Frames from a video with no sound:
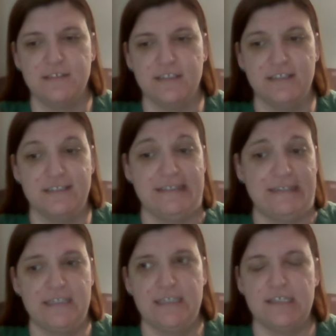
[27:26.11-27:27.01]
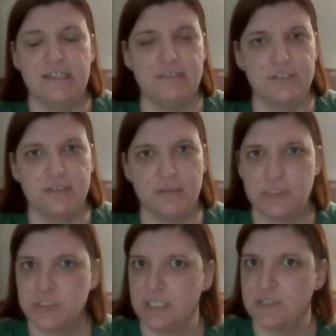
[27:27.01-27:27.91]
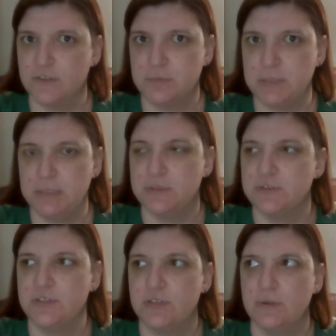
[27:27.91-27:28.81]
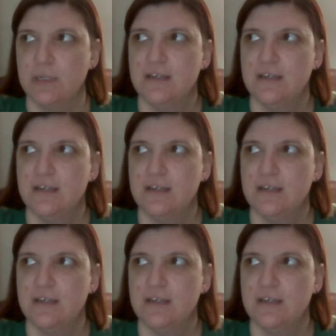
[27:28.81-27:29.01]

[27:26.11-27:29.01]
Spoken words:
And I even double check those people too,